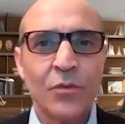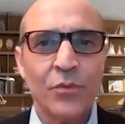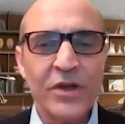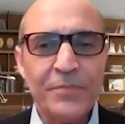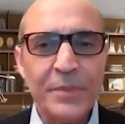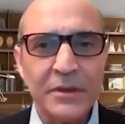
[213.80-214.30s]

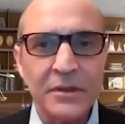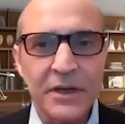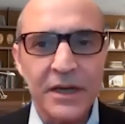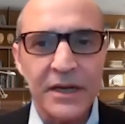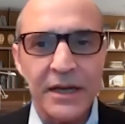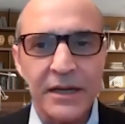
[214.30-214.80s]
Yeah, we've been
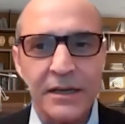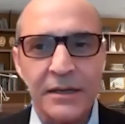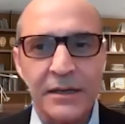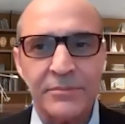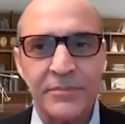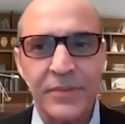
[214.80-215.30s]
looking
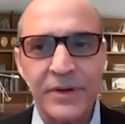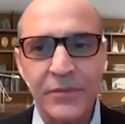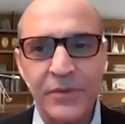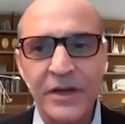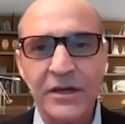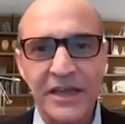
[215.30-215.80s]
at
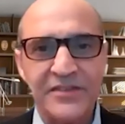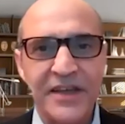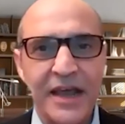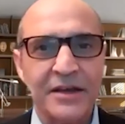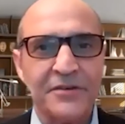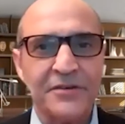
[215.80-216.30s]
we look
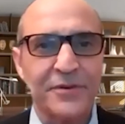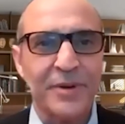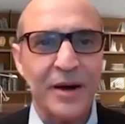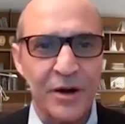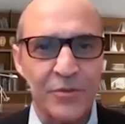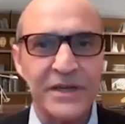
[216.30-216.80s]
at data
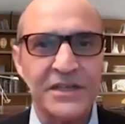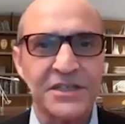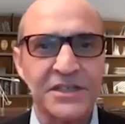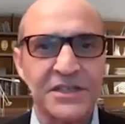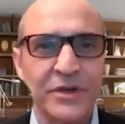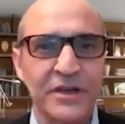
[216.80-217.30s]
from our
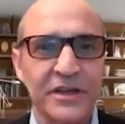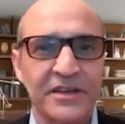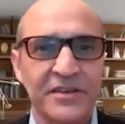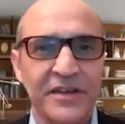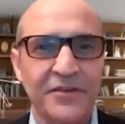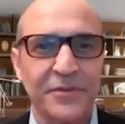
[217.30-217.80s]
region, we
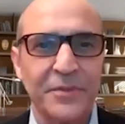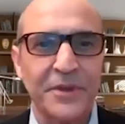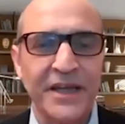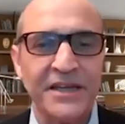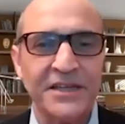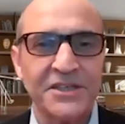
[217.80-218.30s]
look at data
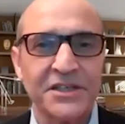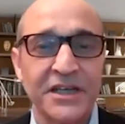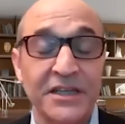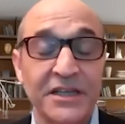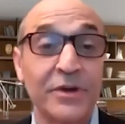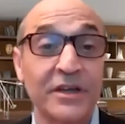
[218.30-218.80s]
from the
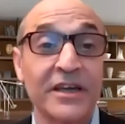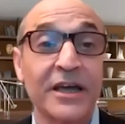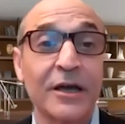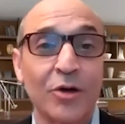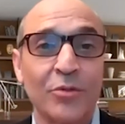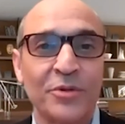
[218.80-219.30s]
nation, and then we
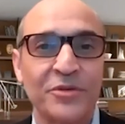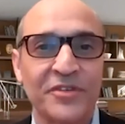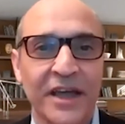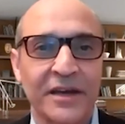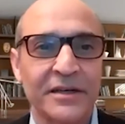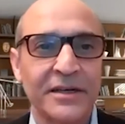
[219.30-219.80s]
look at global
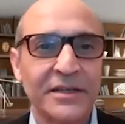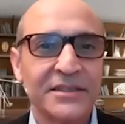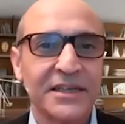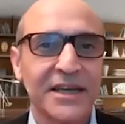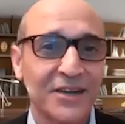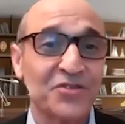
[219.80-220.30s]
data
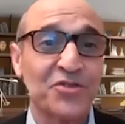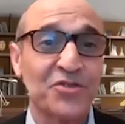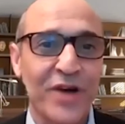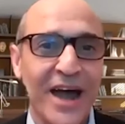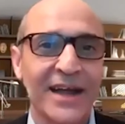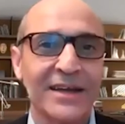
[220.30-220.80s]
to kind of
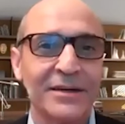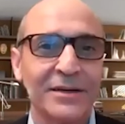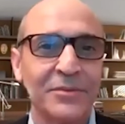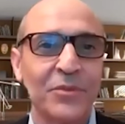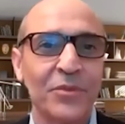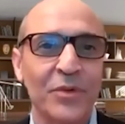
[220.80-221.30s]
track
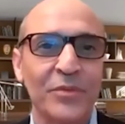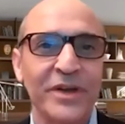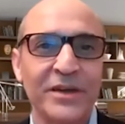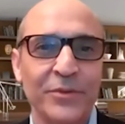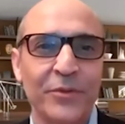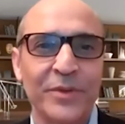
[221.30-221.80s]
what
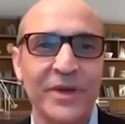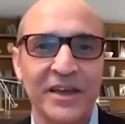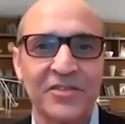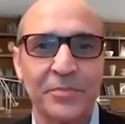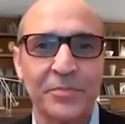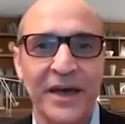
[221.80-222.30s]

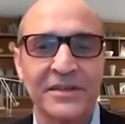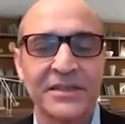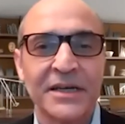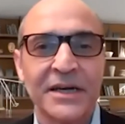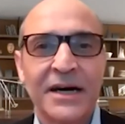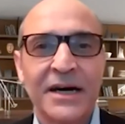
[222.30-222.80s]
we
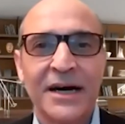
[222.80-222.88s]
expect.